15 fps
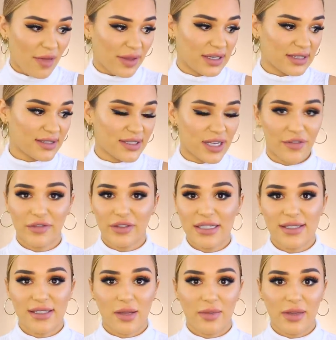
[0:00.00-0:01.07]
that is definitely
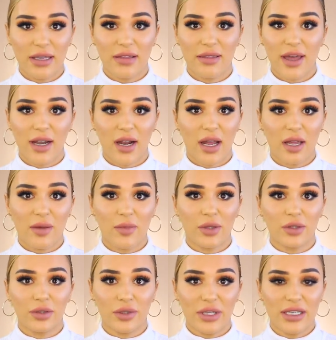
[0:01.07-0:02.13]
something that
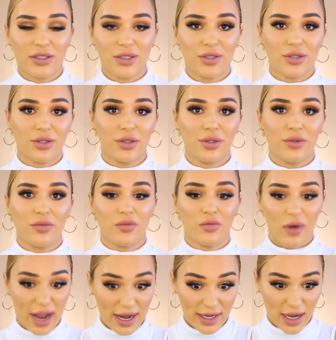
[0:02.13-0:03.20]
I'm looking to do
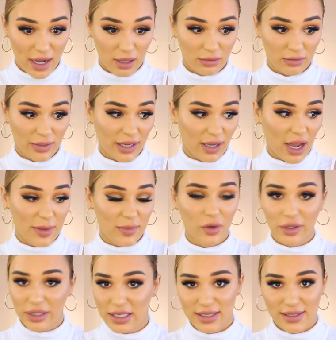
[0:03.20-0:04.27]
right now. Like I'm
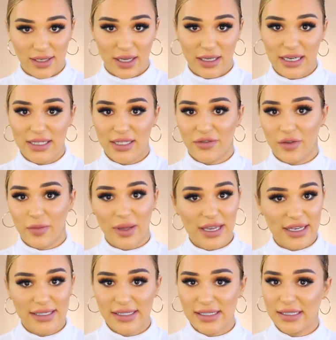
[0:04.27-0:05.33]
already designing different
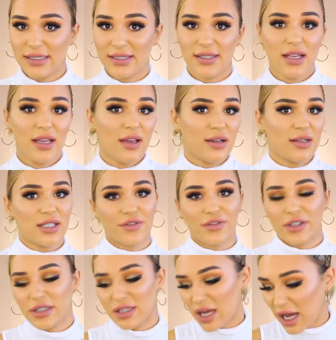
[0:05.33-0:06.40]
pieces,
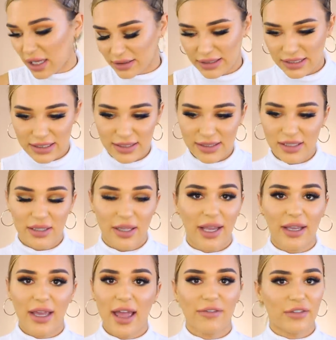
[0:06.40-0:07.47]
different colors and
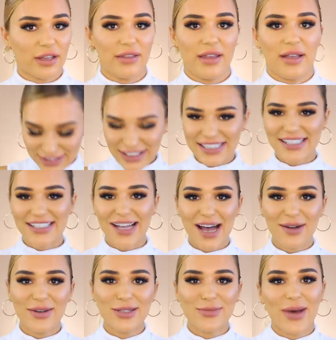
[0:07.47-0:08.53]
like everything. Let's
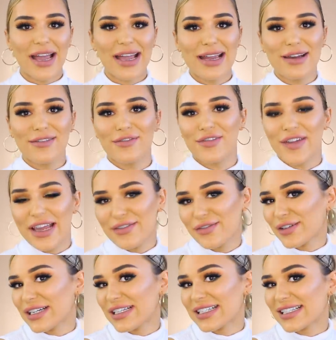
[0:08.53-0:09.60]
start with my
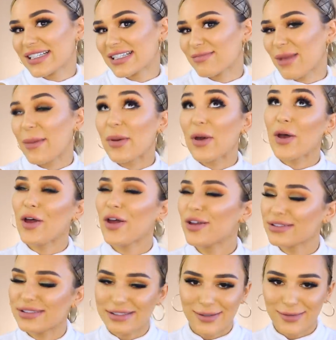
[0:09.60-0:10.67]
favorite, my
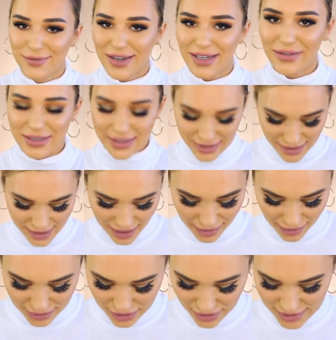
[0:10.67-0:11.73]
personal favorite
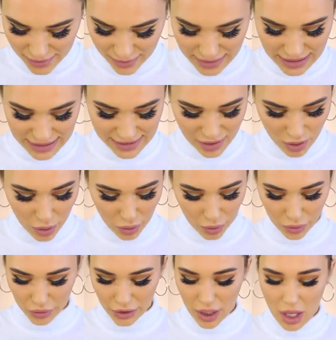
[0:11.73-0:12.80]
style. So this one is
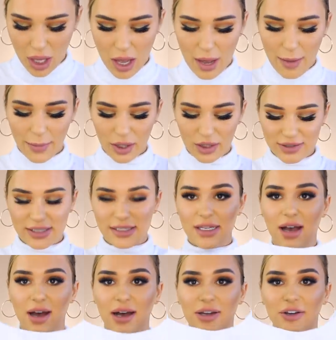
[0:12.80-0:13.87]
called
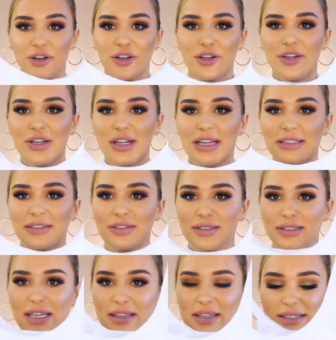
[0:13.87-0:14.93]
Positano. It
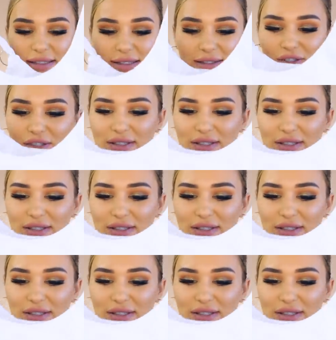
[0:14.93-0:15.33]
looks like this. It's